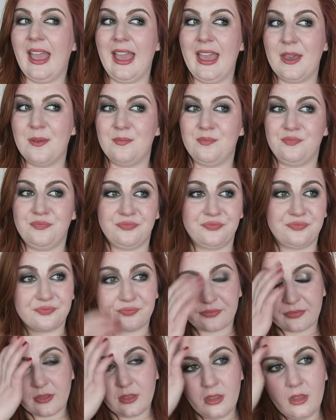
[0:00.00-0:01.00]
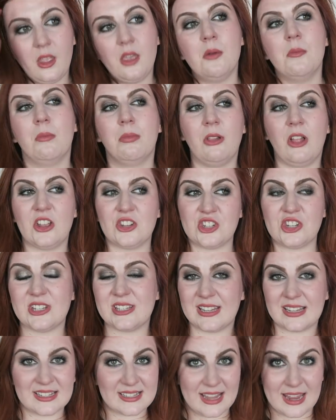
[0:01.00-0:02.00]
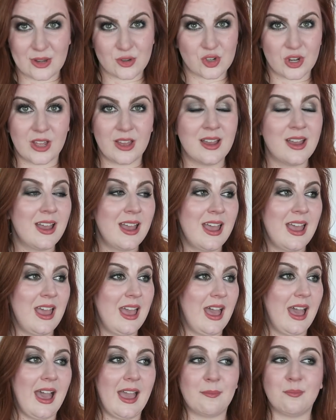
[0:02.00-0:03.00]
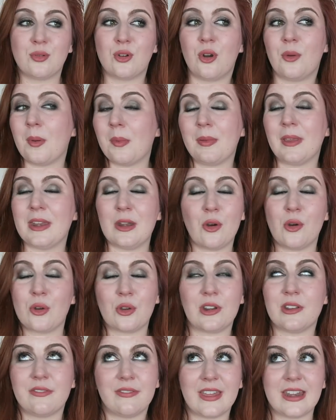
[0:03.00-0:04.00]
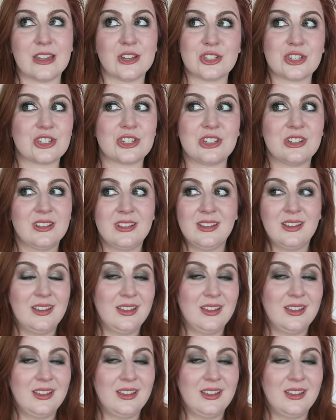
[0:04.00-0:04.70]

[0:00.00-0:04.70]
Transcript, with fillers: um, blushes etc I'm probably not going to finish